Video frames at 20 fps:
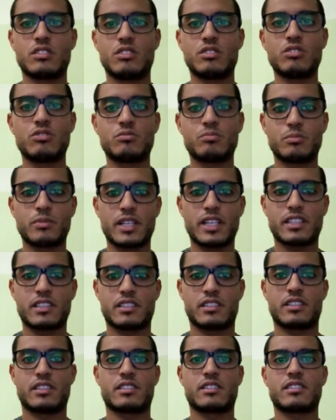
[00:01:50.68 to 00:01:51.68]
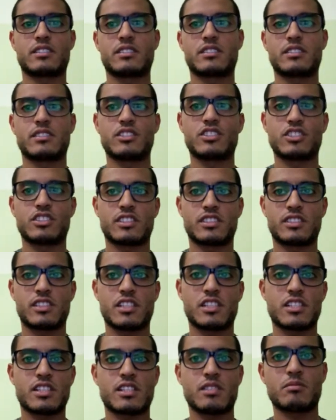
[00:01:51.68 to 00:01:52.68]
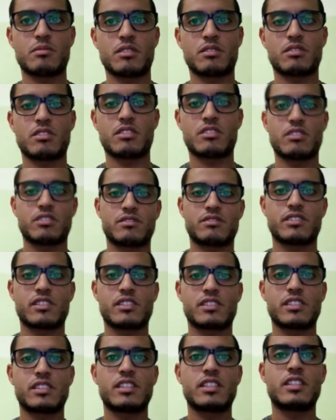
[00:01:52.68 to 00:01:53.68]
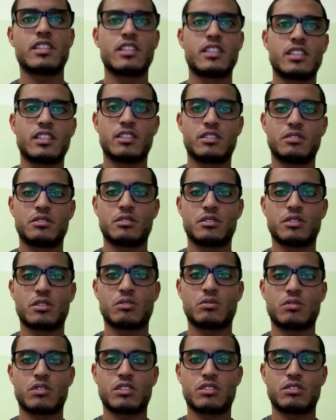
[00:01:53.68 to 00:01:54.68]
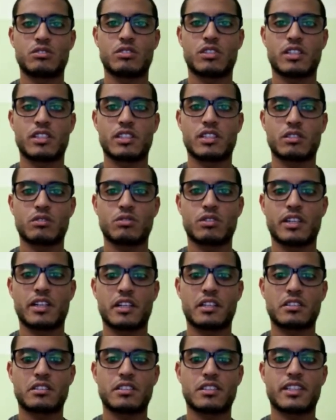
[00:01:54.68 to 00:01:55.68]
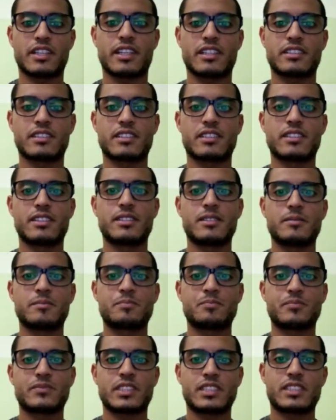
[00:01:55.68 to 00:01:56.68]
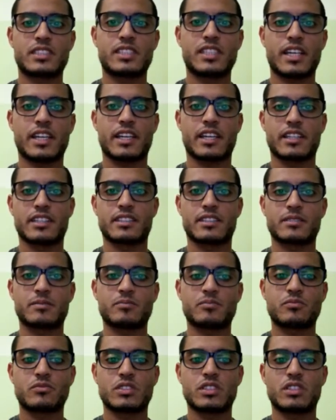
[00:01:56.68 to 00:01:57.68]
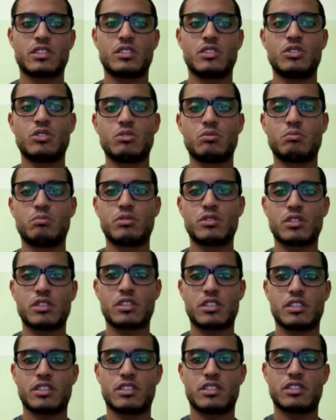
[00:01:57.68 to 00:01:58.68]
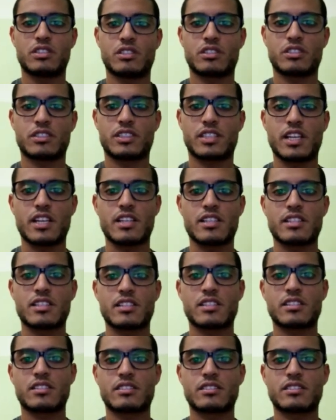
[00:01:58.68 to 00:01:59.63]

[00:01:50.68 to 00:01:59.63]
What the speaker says: you've made your decision about the university. You know what you are required to get. Second, you book your test.